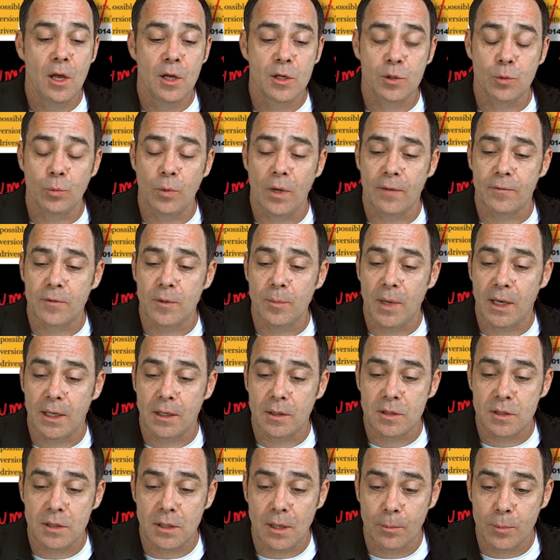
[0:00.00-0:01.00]
So we have to make
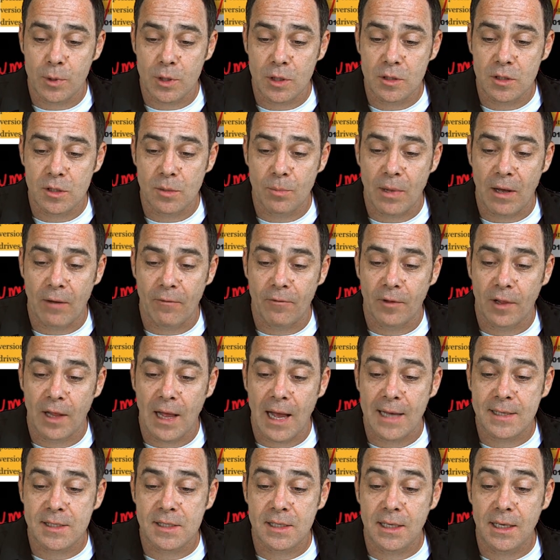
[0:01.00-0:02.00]
assumptions about
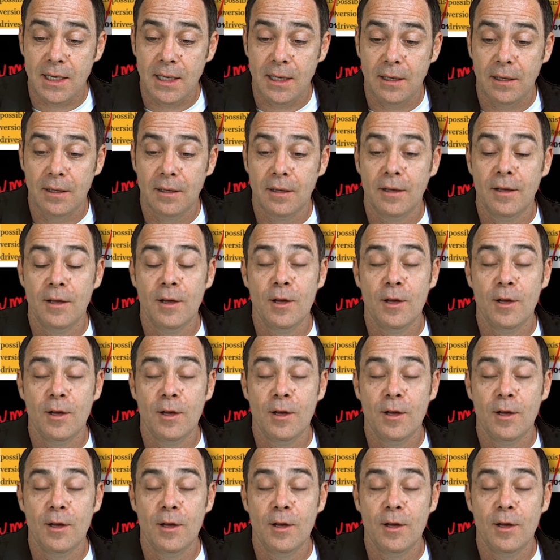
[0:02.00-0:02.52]
velocity.